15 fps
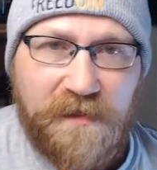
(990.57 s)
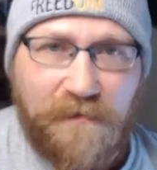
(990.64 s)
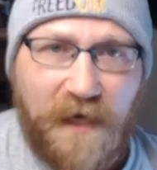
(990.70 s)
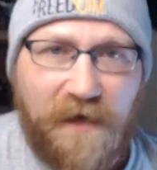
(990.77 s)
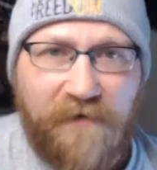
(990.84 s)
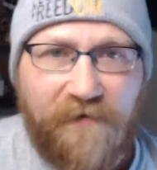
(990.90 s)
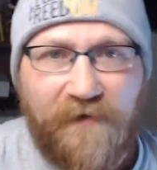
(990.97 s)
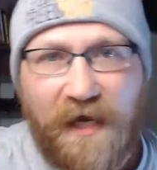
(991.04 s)
some
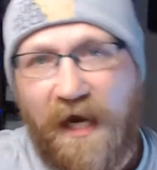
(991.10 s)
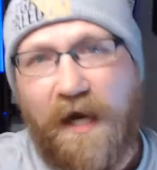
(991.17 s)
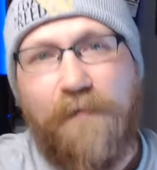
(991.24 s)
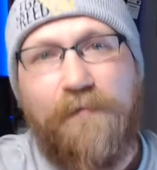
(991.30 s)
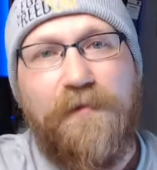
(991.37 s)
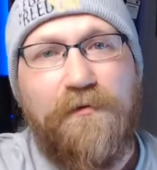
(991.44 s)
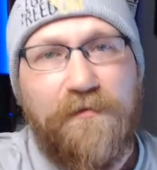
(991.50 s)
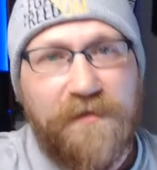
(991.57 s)
kind of
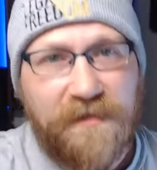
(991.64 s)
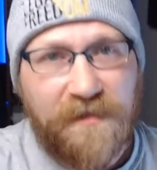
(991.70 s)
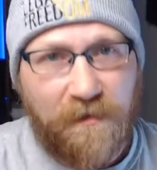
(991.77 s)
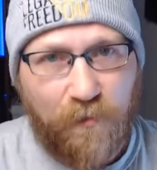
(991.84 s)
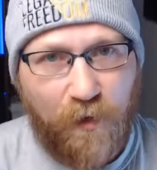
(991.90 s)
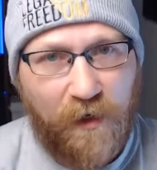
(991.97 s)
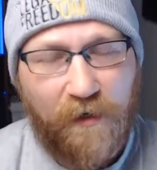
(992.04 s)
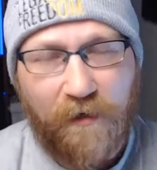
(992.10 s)
commune
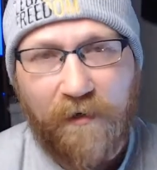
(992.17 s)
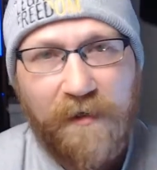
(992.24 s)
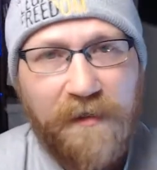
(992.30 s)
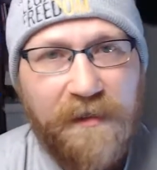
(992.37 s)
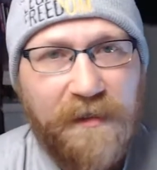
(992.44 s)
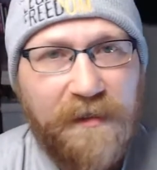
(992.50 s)
somewhere